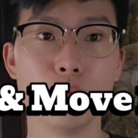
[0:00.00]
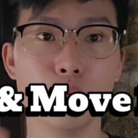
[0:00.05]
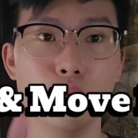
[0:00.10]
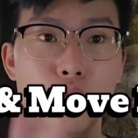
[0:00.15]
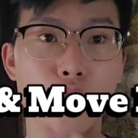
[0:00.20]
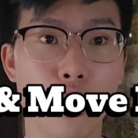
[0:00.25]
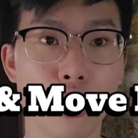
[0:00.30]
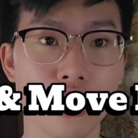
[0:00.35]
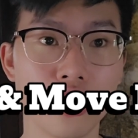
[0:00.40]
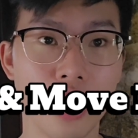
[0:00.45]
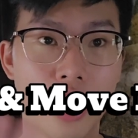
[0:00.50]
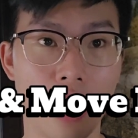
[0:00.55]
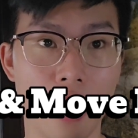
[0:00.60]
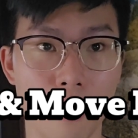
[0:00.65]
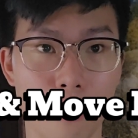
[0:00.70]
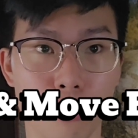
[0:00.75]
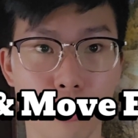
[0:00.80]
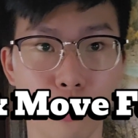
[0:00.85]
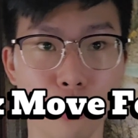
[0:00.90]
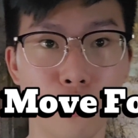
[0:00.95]
dodge and
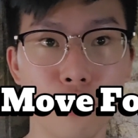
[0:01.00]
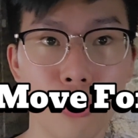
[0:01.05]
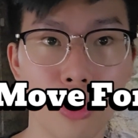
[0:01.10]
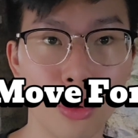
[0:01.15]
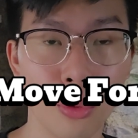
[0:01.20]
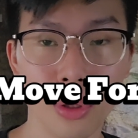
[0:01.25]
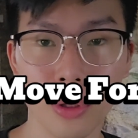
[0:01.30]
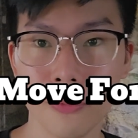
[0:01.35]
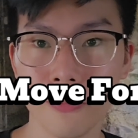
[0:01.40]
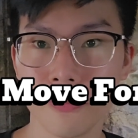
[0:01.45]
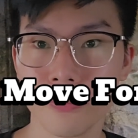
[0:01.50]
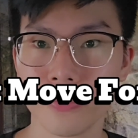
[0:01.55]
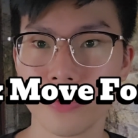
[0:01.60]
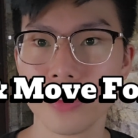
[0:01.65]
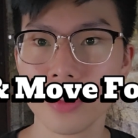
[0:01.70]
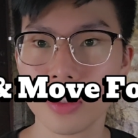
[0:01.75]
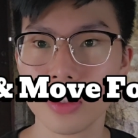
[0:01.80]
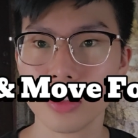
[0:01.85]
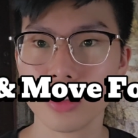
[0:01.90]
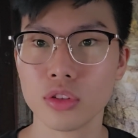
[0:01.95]
move forward.
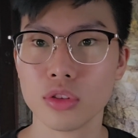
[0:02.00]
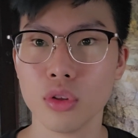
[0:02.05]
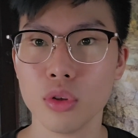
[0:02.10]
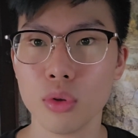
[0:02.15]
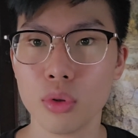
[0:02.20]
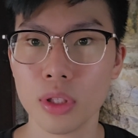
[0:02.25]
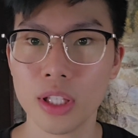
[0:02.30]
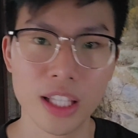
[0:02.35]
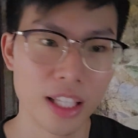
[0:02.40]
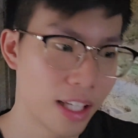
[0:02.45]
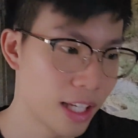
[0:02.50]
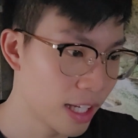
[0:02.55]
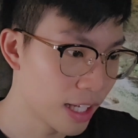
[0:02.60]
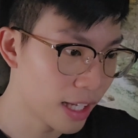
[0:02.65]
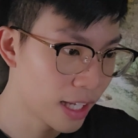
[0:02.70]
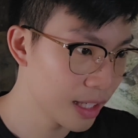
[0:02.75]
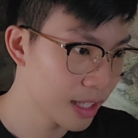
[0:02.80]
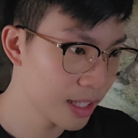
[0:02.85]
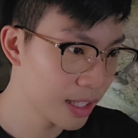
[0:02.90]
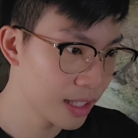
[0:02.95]
So in
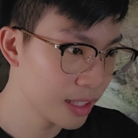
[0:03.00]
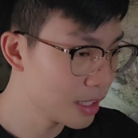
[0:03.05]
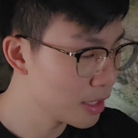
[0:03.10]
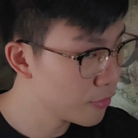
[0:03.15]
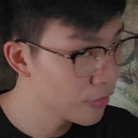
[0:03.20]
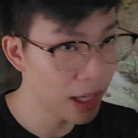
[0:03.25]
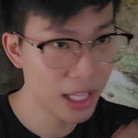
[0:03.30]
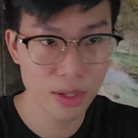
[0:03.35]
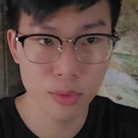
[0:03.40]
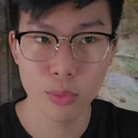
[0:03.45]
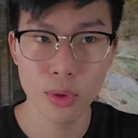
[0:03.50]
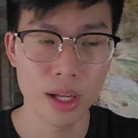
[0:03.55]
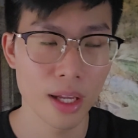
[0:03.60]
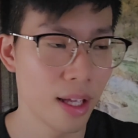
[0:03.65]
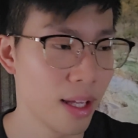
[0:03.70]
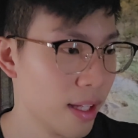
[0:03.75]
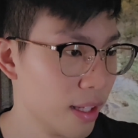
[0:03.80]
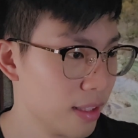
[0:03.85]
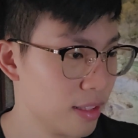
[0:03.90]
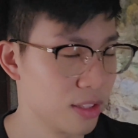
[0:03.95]
the event
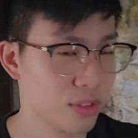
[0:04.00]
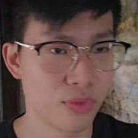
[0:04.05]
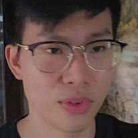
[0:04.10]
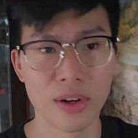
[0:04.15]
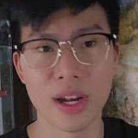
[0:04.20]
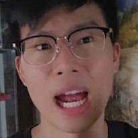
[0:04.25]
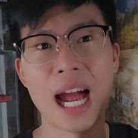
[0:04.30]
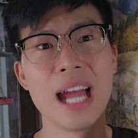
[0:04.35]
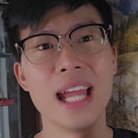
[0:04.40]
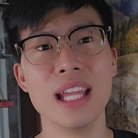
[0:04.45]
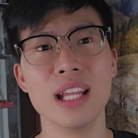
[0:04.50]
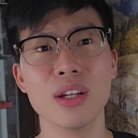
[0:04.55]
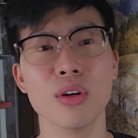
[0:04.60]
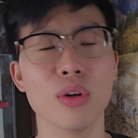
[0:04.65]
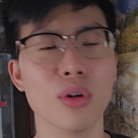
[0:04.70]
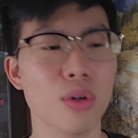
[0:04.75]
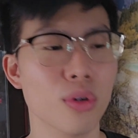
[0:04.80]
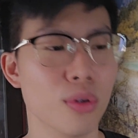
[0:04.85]
where it's very high-low,